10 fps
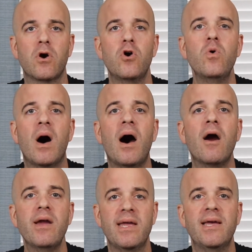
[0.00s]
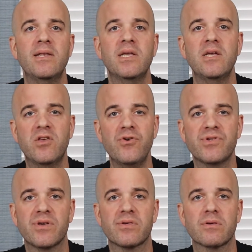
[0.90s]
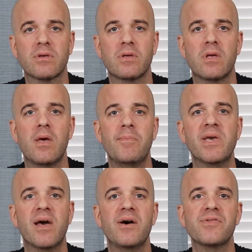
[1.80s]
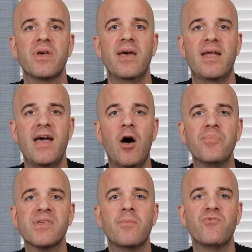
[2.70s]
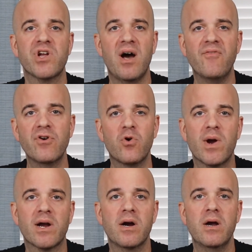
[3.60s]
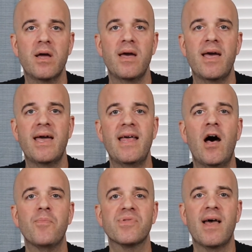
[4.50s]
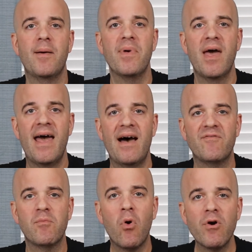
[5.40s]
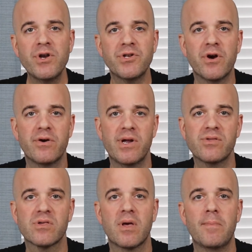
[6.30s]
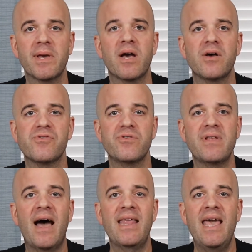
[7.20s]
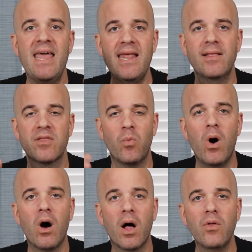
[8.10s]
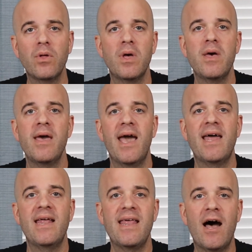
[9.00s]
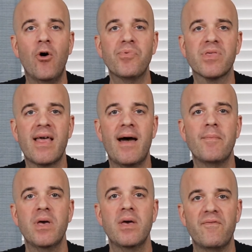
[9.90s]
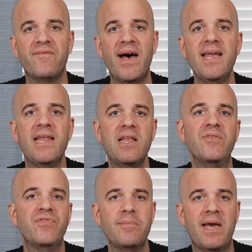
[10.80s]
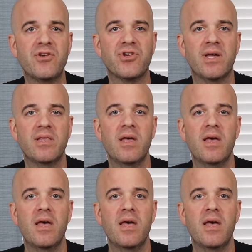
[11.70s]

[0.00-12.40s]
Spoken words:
who are in ketosis, because it helps them recover quicker, it helps them have more endurance because they're not hitting the wall, and it helps them fight inflammation